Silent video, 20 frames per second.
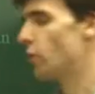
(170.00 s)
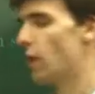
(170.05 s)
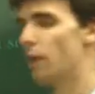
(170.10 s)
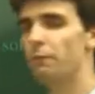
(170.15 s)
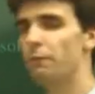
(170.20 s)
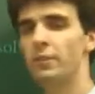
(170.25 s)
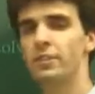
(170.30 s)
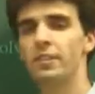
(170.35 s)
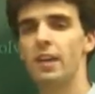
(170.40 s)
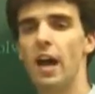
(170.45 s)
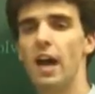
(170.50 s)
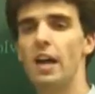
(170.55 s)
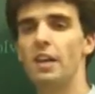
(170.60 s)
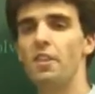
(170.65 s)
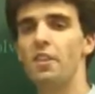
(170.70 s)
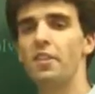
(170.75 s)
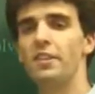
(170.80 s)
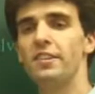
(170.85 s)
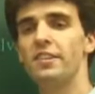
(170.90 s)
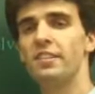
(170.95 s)
to emphasize
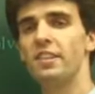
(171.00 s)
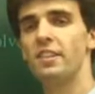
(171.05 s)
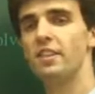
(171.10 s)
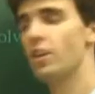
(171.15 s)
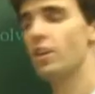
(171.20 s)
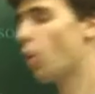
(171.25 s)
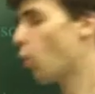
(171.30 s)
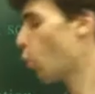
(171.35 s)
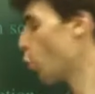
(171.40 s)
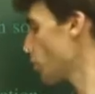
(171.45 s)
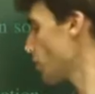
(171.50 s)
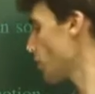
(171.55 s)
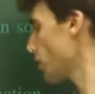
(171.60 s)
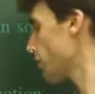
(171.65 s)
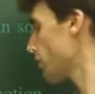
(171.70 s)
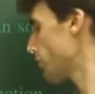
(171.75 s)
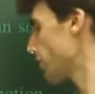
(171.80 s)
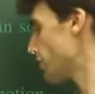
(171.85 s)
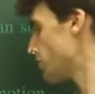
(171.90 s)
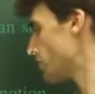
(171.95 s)
that this is in the
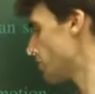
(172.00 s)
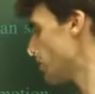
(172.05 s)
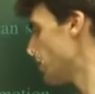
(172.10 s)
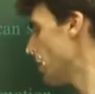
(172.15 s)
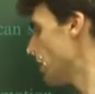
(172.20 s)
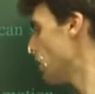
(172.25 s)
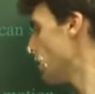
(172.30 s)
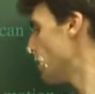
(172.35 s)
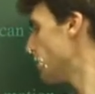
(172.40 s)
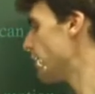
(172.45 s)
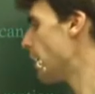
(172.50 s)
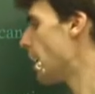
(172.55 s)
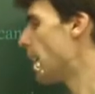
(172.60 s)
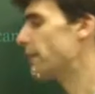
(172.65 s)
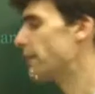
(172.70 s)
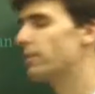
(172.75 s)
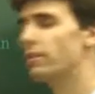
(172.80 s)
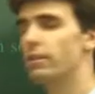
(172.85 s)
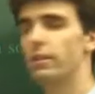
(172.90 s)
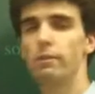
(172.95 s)
horizontal direction,
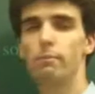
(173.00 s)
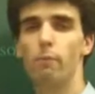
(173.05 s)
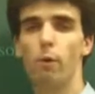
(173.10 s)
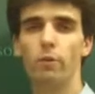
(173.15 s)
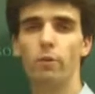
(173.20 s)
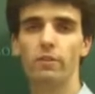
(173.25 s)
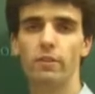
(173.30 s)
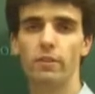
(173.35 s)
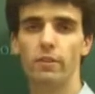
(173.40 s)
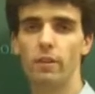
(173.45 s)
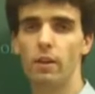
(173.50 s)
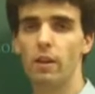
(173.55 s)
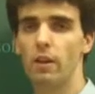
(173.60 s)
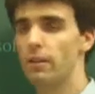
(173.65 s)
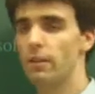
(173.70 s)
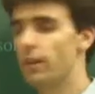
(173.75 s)
not the motion,